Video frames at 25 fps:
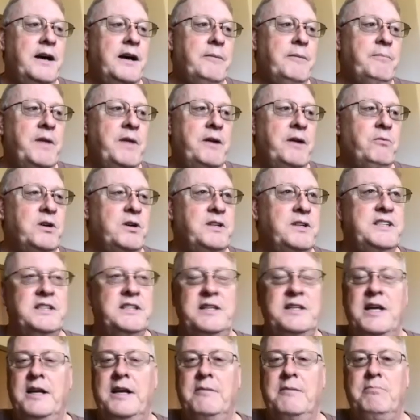And we'll
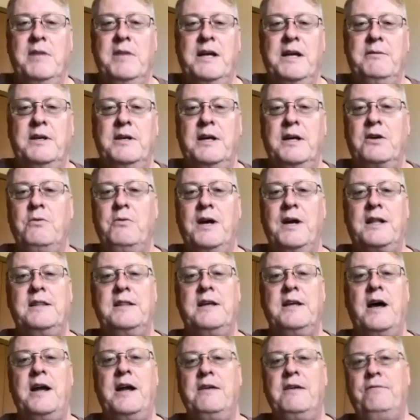just get maybe a quick
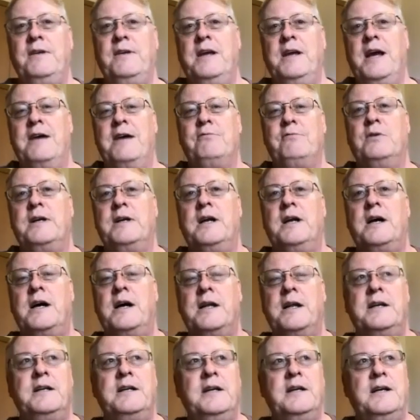thought if you have one
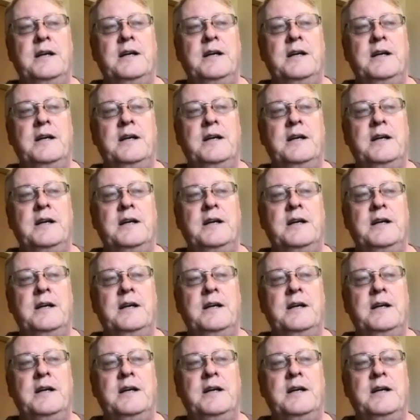on.